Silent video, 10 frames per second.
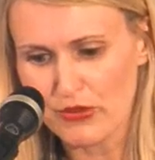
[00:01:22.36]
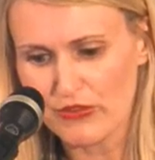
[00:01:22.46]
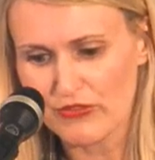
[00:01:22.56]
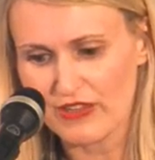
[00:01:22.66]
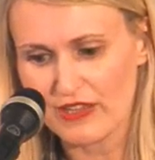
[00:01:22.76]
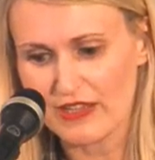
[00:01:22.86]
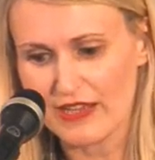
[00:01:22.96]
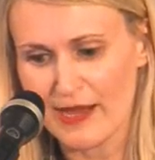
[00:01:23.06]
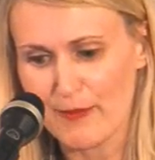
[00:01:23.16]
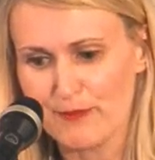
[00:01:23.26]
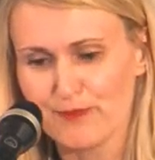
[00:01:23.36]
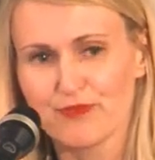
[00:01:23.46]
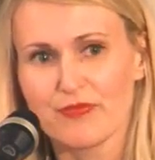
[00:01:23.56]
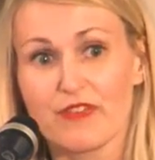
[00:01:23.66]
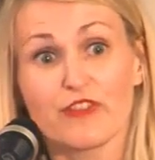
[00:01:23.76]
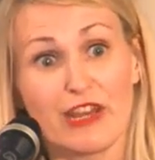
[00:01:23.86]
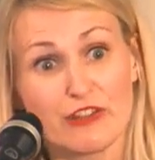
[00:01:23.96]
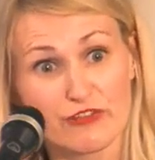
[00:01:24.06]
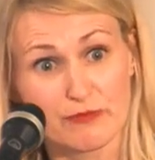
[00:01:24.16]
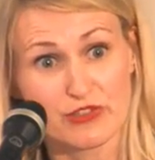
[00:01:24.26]
the state
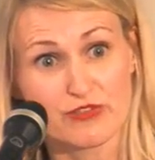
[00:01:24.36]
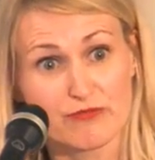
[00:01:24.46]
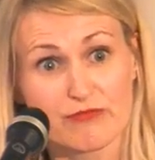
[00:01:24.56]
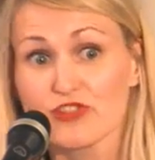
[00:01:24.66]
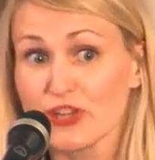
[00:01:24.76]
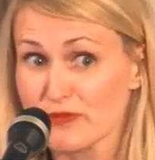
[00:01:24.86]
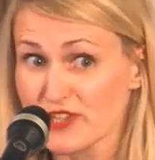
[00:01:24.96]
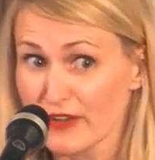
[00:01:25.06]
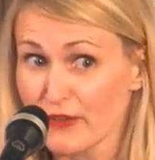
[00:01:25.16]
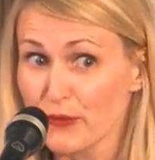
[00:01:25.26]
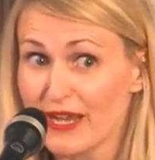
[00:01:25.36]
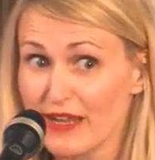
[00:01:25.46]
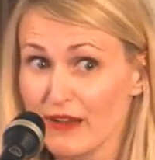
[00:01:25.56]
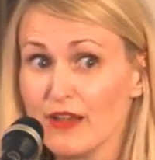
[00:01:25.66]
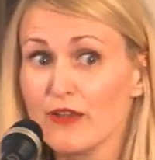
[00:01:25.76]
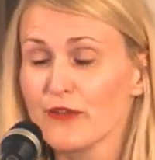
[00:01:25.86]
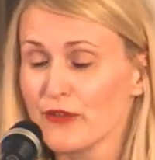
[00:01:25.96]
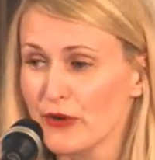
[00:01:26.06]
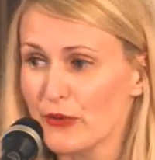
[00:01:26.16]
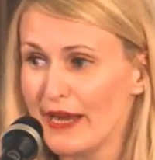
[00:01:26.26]
government chipped in as well.
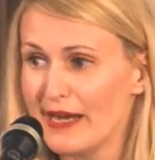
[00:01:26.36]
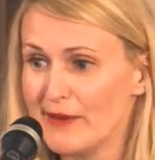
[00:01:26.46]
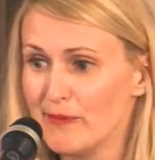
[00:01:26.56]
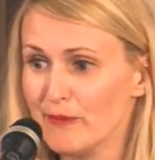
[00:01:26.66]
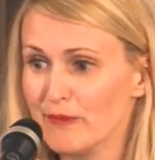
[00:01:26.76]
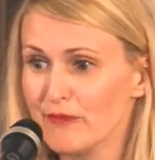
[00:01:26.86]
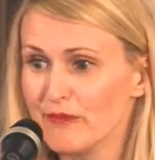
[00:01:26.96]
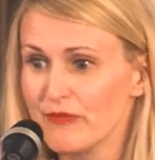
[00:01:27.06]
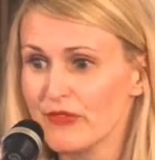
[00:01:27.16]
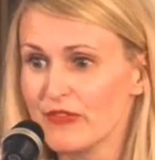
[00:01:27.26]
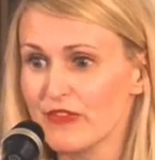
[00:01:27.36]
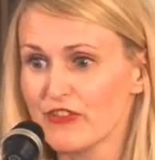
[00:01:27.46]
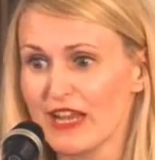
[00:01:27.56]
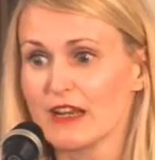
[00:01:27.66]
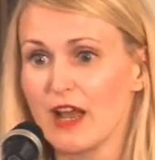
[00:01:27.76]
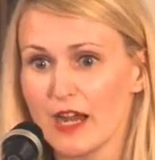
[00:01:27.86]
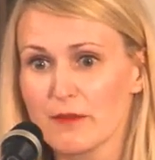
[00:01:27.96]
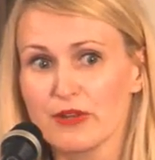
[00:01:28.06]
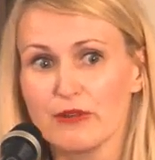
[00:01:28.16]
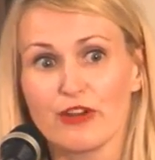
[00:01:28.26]
So the State
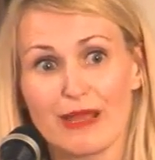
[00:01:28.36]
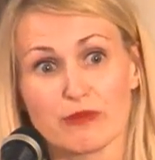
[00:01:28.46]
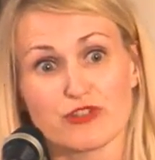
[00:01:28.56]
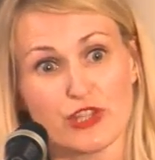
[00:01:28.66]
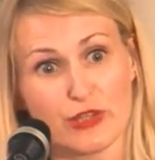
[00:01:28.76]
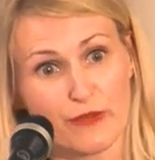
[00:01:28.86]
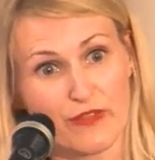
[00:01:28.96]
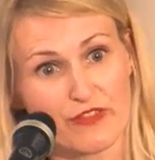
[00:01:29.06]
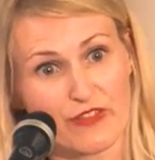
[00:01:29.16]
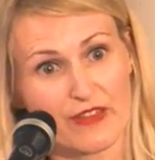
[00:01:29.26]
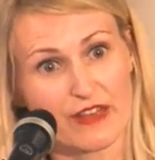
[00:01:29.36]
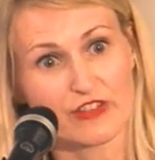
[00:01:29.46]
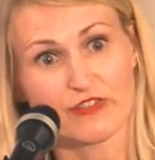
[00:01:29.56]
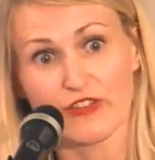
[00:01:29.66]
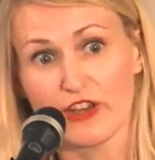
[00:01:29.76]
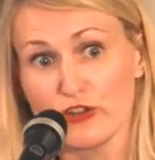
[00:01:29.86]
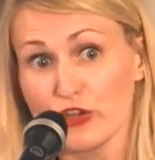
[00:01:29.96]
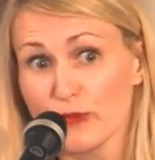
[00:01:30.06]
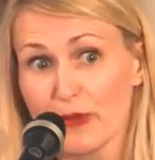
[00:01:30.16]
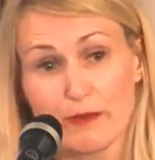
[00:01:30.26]
Library were able to use the facility for their
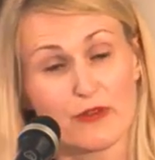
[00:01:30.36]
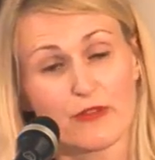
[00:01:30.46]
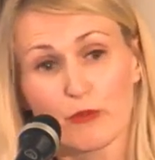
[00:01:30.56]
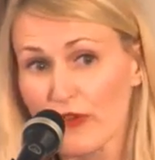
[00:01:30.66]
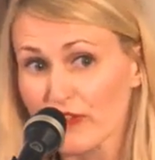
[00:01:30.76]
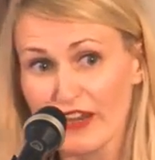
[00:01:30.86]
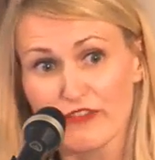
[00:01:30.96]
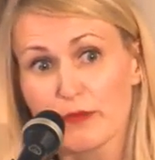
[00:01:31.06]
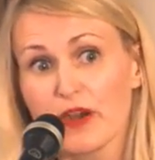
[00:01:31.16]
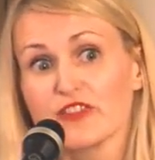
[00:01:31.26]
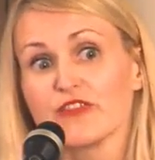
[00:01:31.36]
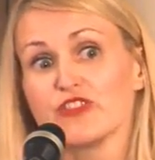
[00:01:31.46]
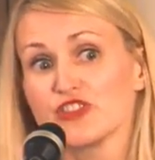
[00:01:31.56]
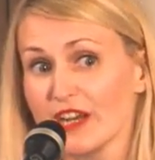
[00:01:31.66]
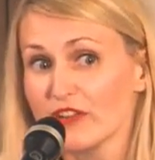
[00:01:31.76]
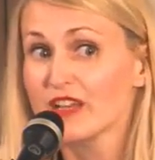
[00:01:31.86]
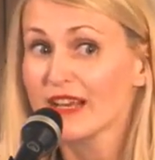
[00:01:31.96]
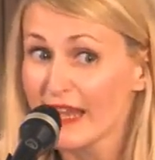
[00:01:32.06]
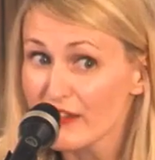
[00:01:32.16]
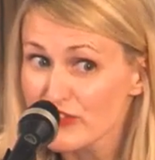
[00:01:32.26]
newspapers. It was never part of the shared
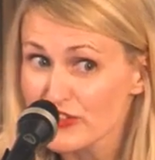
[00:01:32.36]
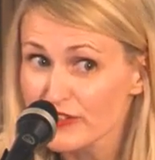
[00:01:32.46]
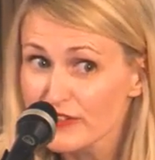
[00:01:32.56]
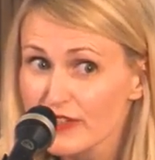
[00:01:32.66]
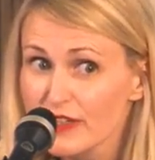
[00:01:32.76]
collection,